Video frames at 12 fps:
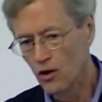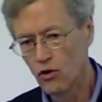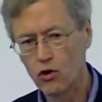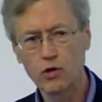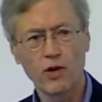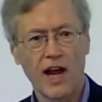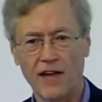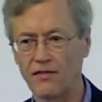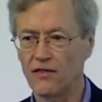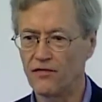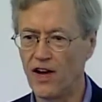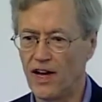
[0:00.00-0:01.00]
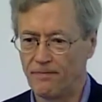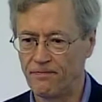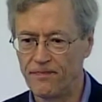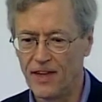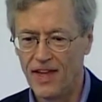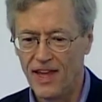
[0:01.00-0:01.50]
or we're having fun.
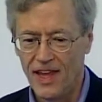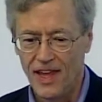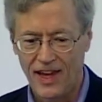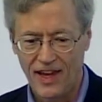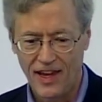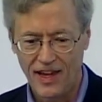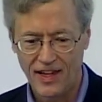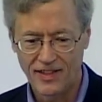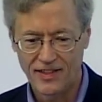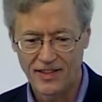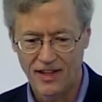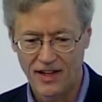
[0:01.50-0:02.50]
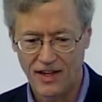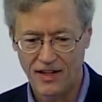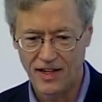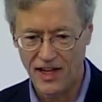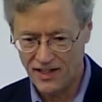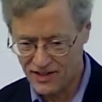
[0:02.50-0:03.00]
And
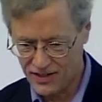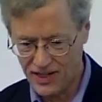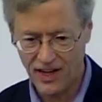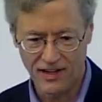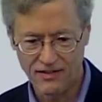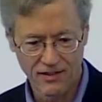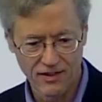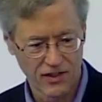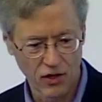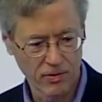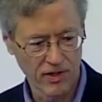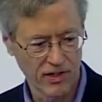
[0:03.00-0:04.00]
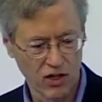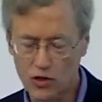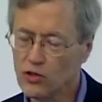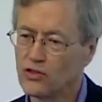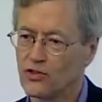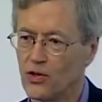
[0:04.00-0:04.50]
uh, as Dan Gilbert
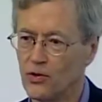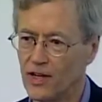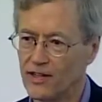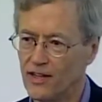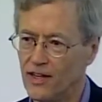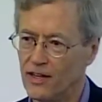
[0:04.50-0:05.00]
alluded to, I,